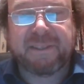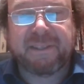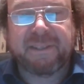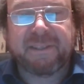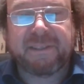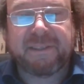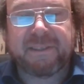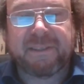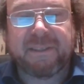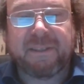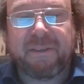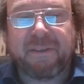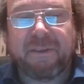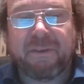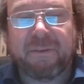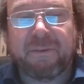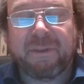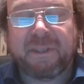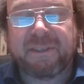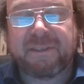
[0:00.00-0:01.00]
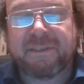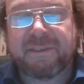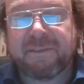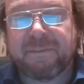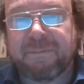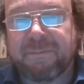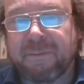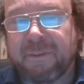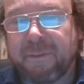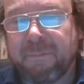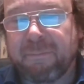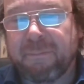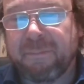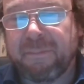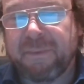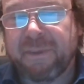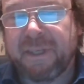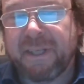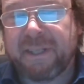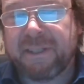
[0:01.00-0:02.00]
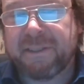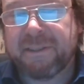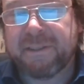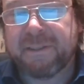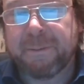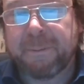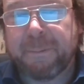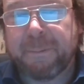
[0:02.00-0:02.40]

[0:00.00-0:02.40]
It's the rest from that.